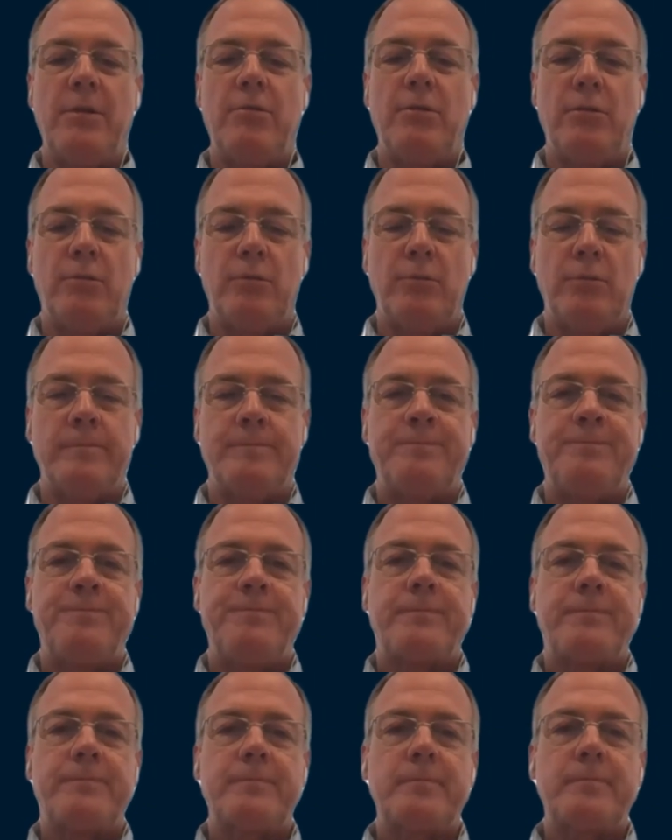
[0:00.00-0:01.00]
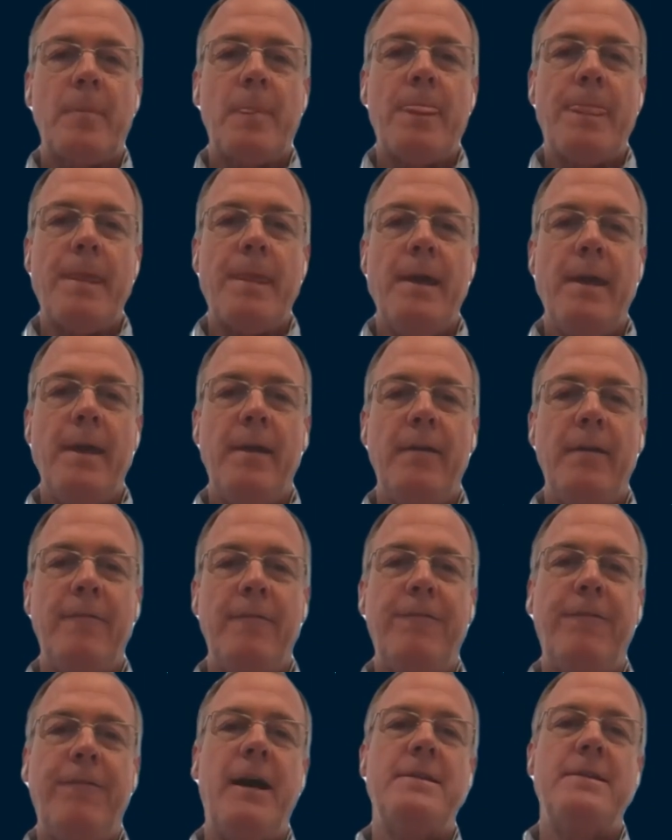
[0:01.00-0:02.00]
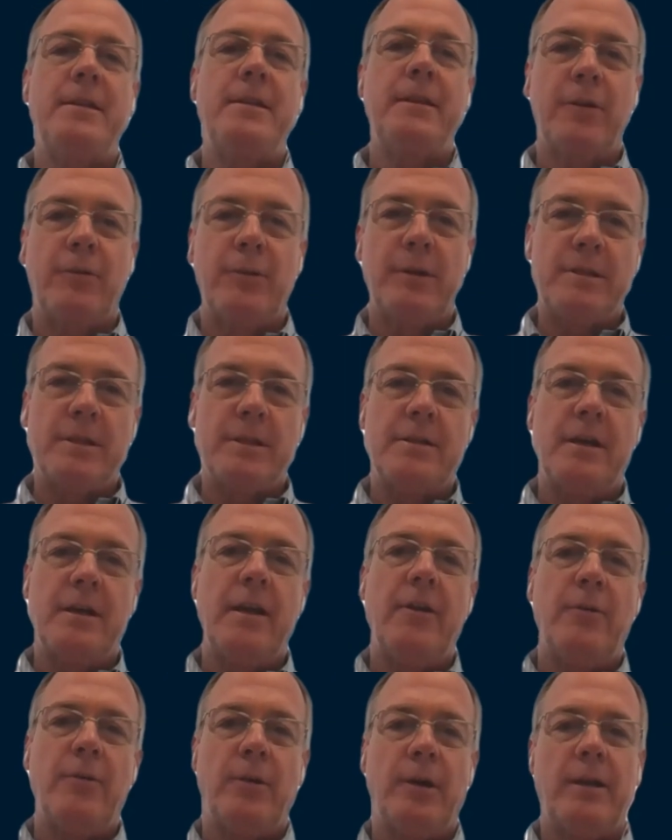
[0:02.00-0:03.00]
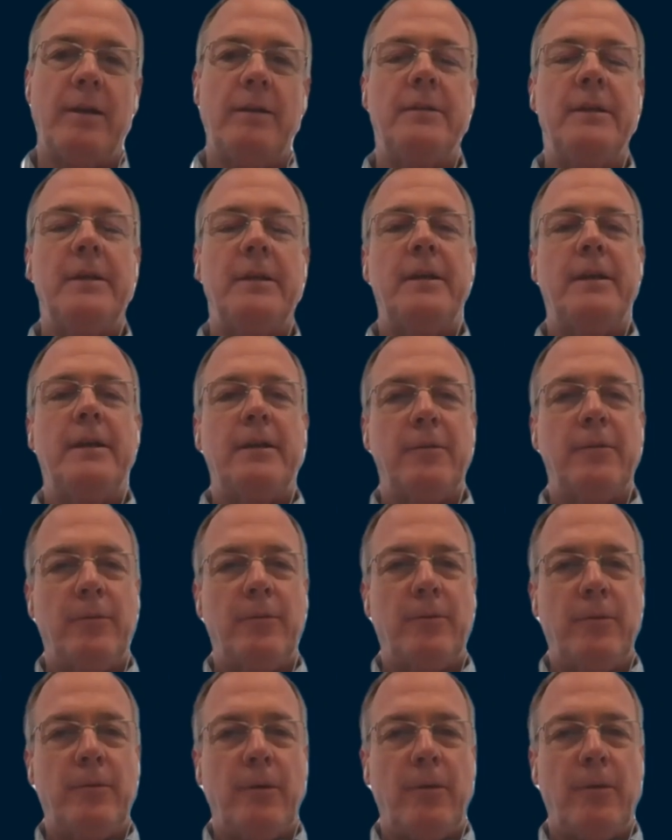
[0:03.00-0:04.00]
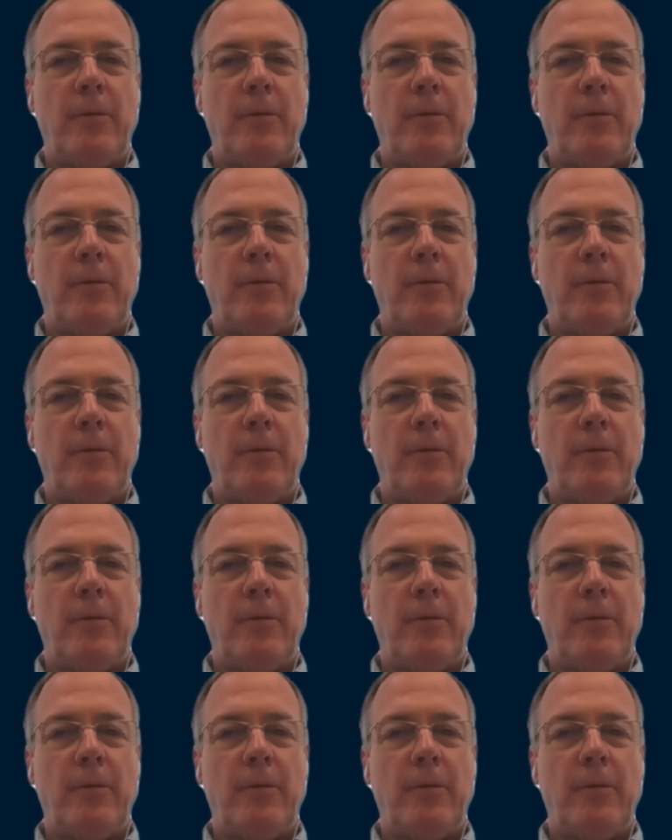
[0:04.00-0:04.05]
And now companies understand that now that things are back to normal,